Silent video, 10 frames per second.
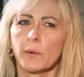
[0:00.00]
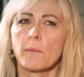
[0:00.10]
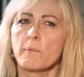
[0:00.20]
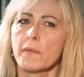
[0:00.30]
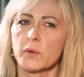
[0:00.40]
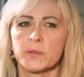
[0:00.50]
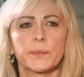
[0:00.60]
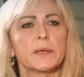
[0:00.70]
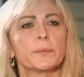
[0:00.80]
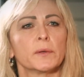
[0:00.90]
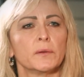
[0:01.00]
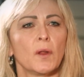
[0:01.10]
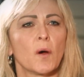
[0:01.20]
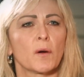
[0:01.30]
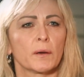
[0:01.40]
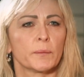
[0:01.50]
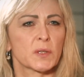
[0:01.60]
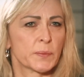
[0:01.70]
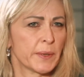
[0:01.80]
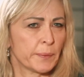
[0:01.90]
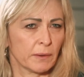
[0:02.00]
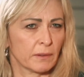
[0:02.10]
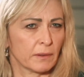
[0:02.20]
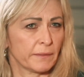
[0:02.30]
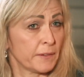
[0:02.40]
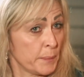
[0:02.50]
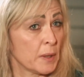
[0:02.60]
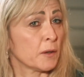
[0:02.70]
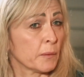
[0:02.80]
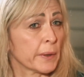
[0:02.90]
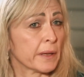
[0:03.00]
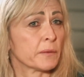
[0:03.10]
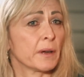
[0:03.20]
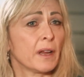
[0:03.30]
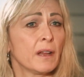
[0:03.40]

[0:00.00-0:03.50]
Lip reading: what most people know or most people are familiar with, right?